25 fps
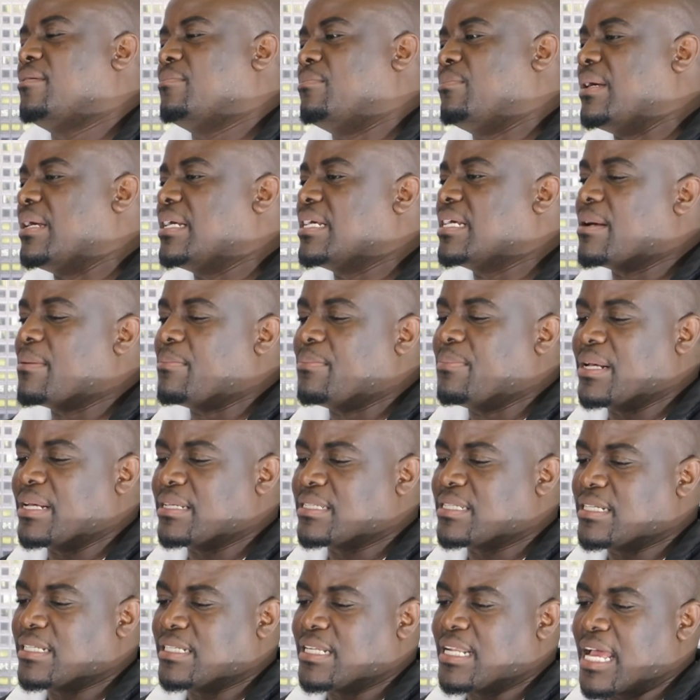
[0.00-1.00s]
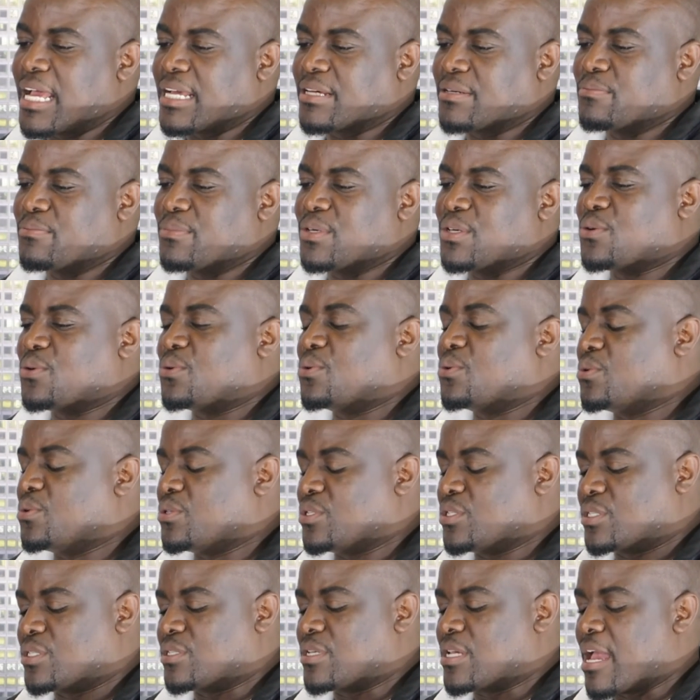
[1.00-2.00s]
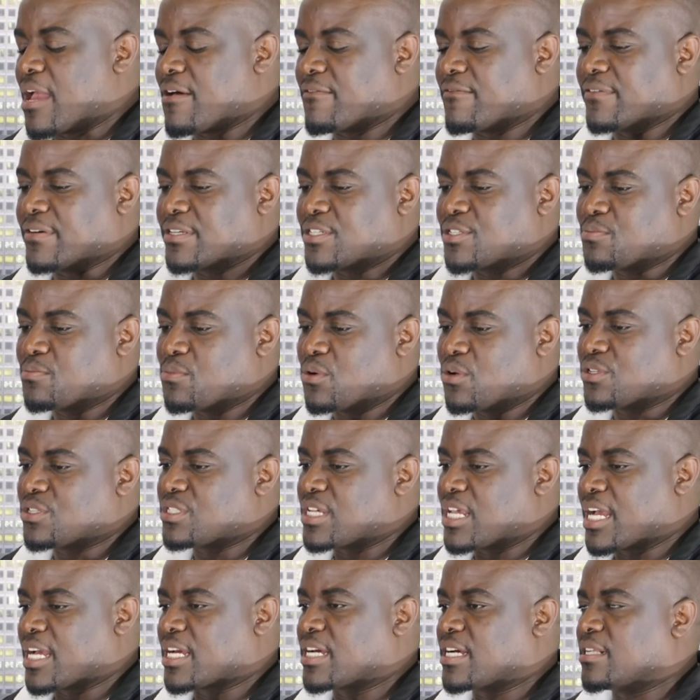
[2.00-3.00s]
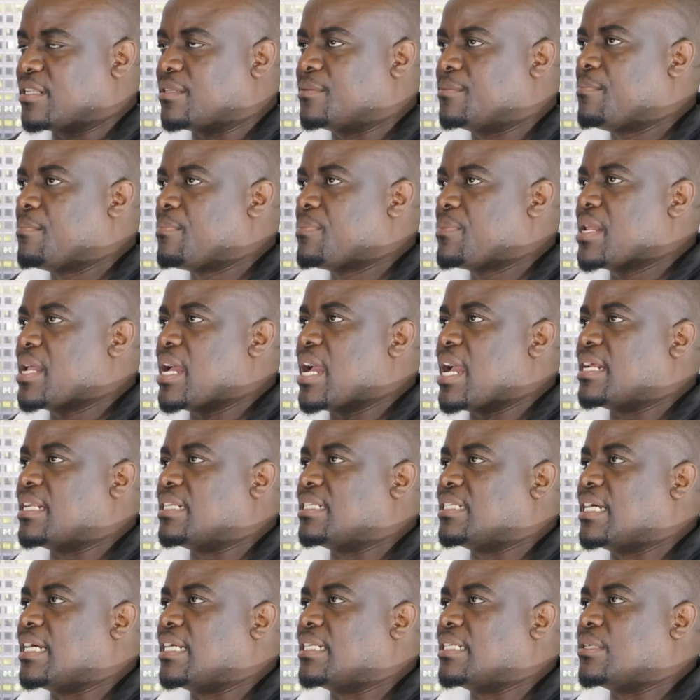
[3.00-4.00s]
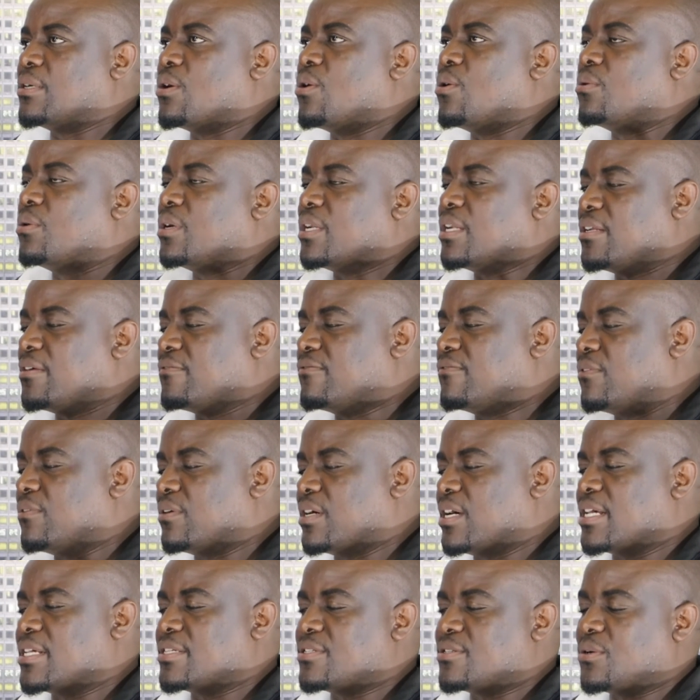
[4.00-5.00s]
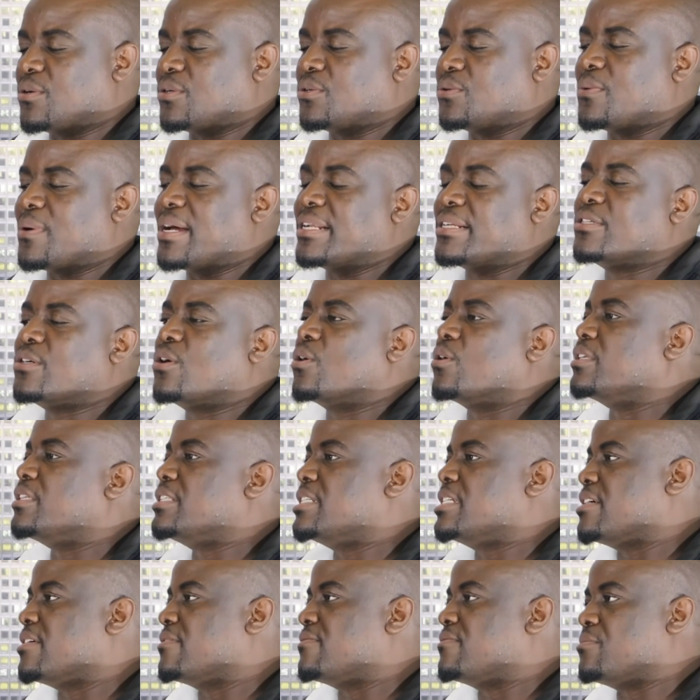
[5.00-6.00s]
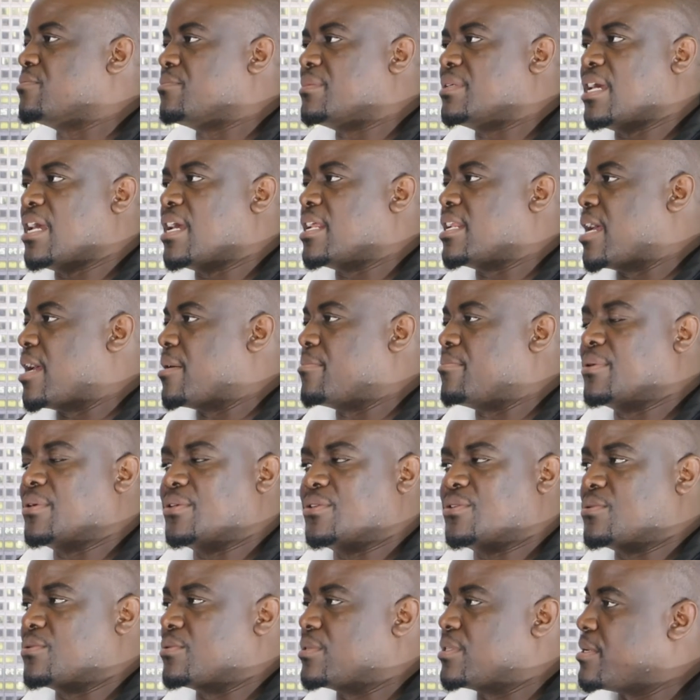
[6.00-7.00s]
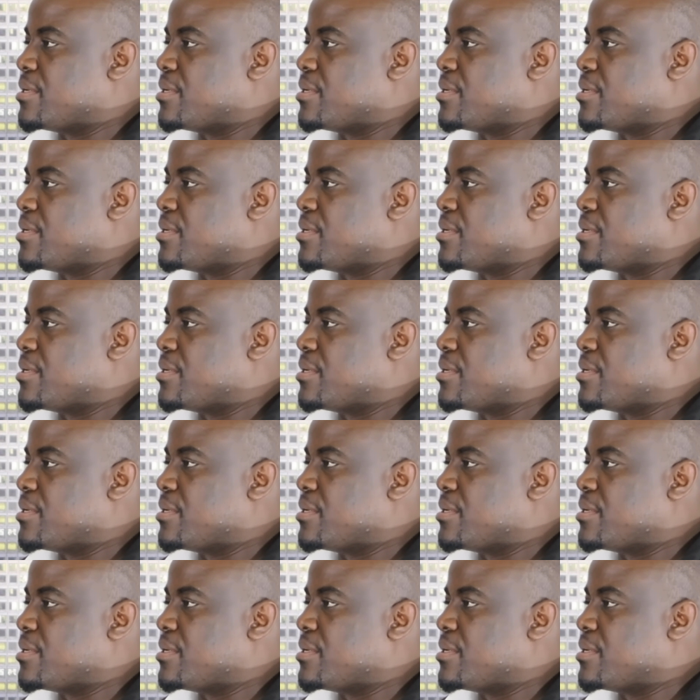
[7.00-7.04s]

being a person like me who's have a small cycle and then only focus on what God gives me and I pursue.